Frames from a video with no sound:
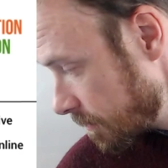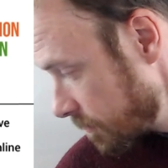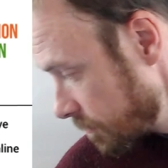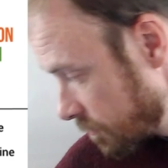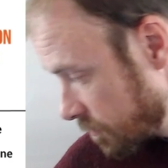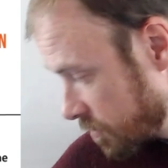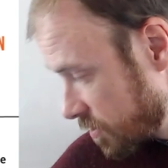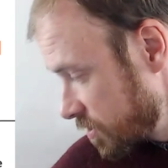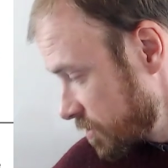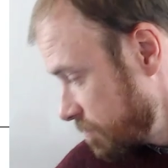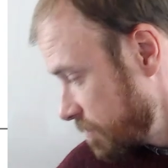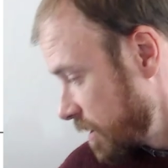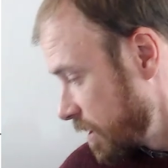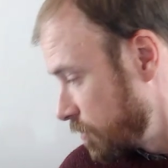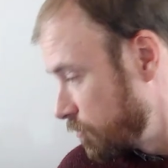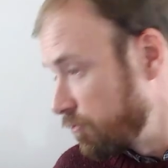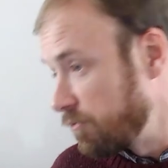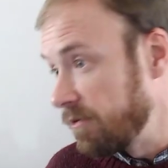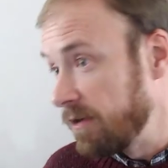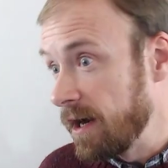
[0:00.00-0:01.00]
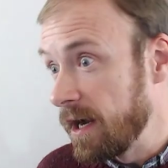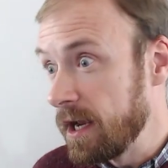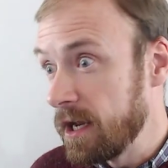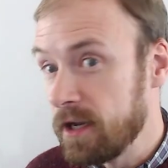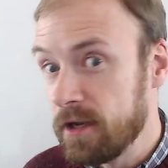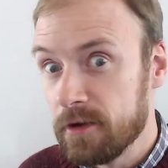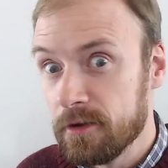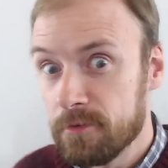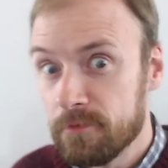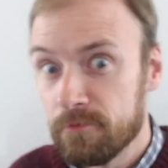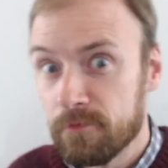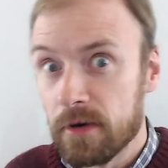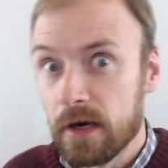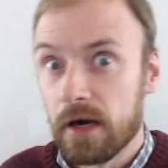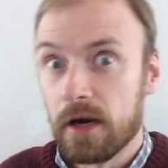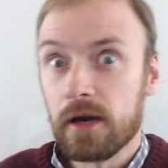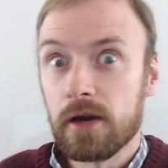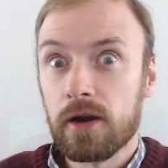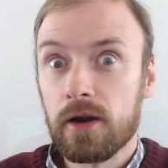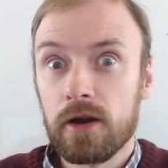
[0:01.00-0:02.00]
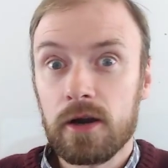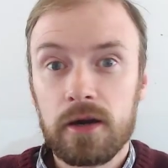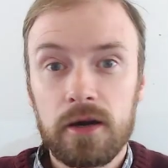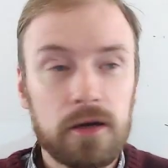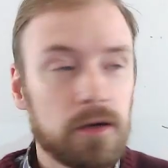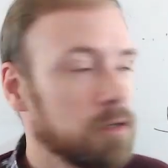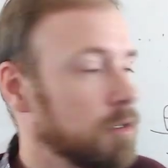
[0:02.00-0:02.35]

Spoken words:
where's my red marker?